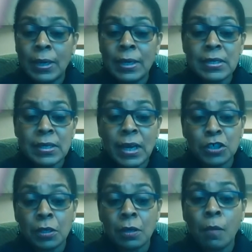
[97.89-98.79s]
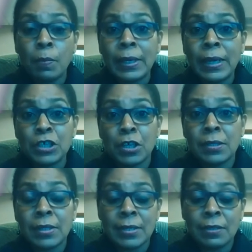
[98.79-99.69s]
international
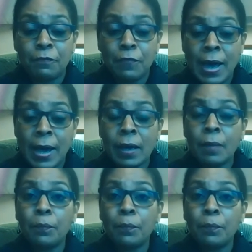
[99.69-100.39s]
obligations as a flag,